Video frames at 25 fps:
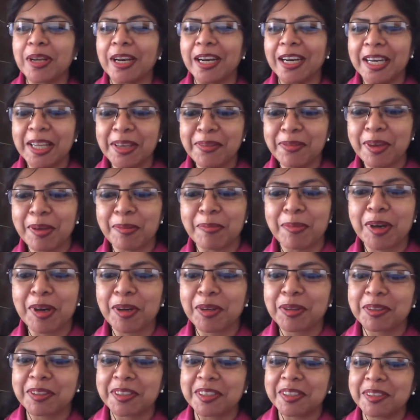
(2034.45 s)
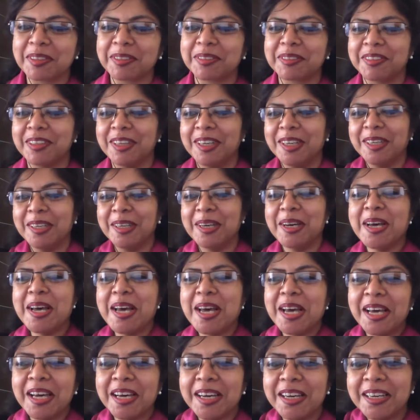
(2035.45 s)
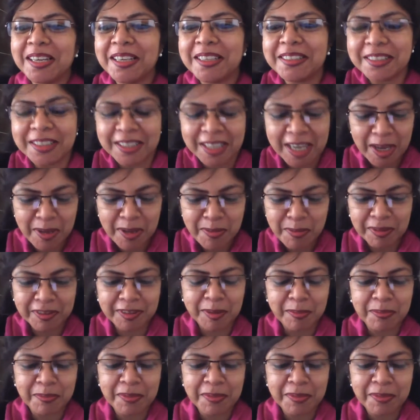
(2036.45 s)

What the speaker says: leaving because it is time is up.